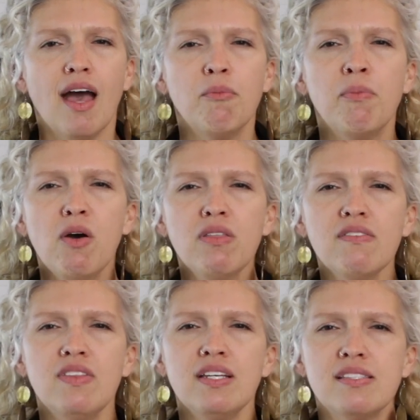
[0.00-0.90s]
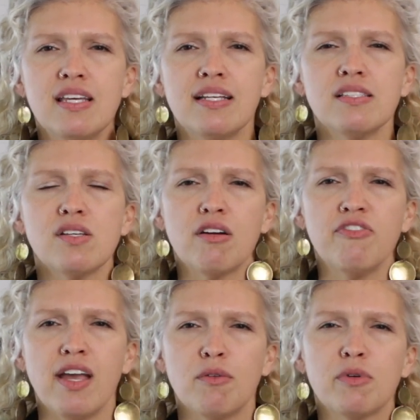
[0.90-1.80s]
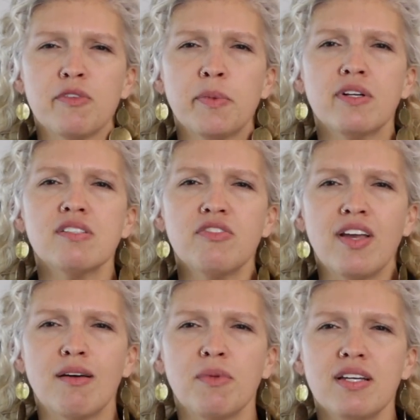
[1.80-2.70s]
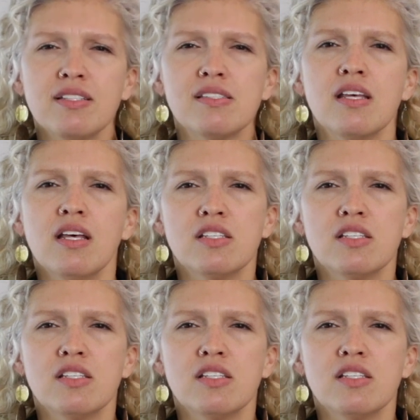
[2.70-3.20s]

And both of these things are favorable to families